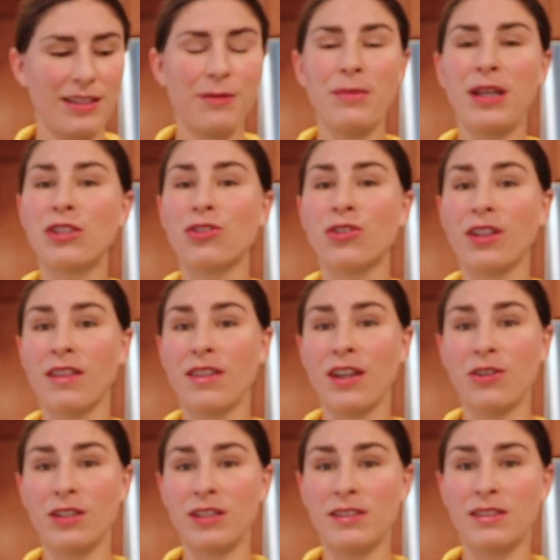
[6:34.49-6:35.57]
and make sure that
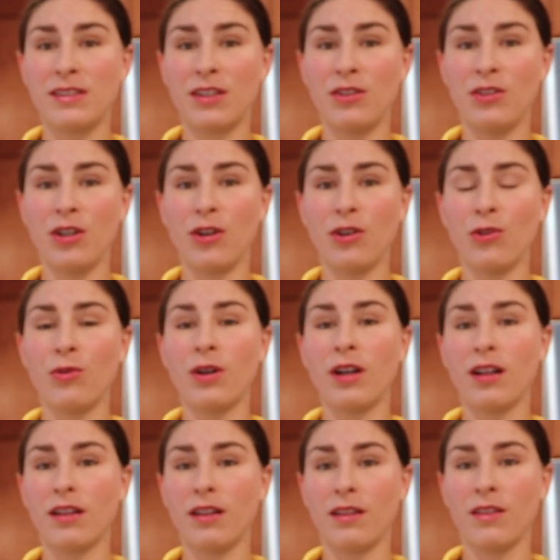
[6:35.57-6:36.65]
there is no